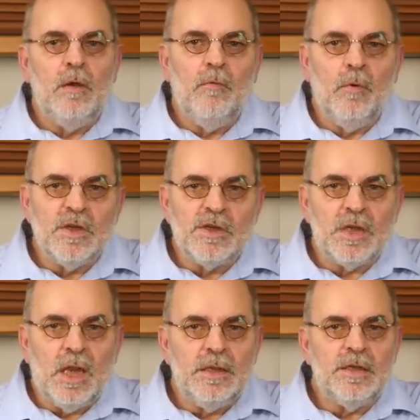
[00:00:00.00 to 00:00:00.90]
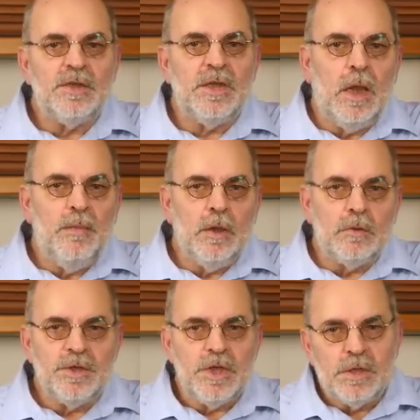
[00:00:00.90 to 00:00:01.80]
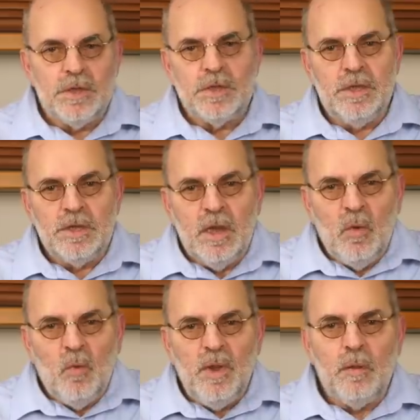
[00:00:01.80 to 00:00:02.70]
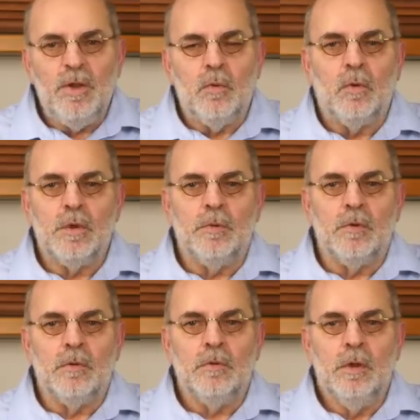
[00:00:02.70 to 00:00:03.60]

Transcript: for the slightest time inconsistencies will be audible.